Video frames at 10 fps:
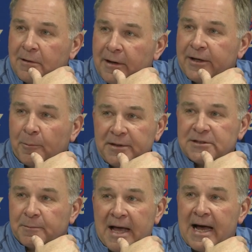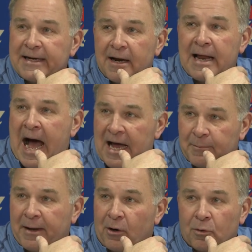And there'll be some guy down at
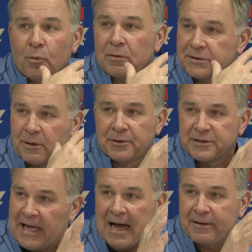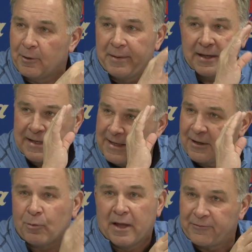Idabel or someone just, there'll be a
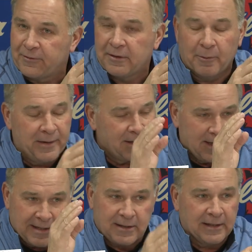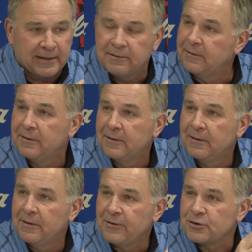kid at Weatherford. There'll be a kid at Clinton.
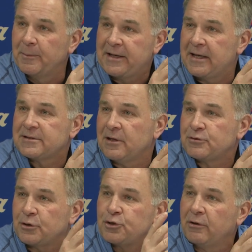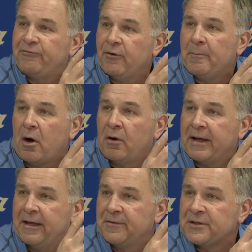There's going to be kids. There's good football
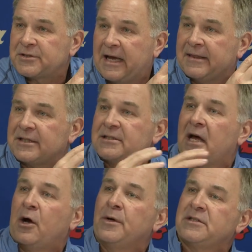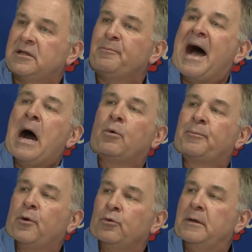in the state that's not always at the power
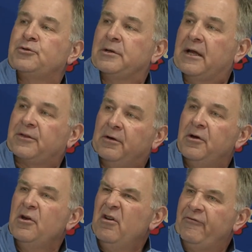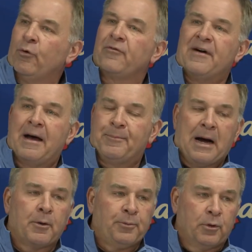programs. You got the four or five
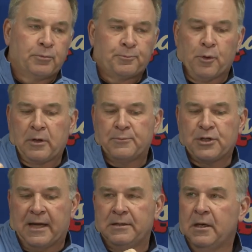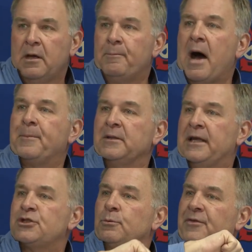power programs. You got
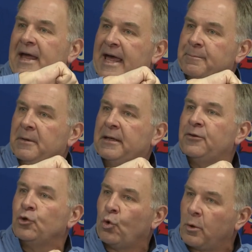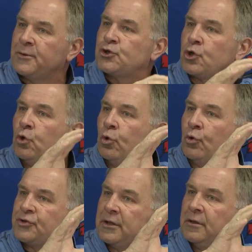population with Edmond, the Norman
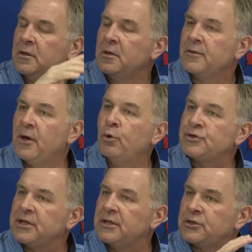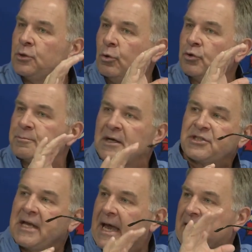schools, and the Oak City schools,
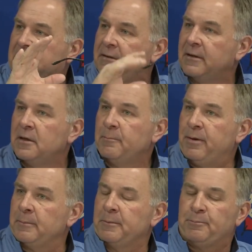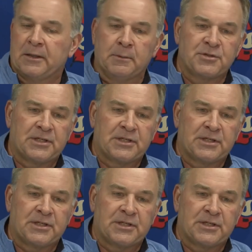Mustang, and Putnam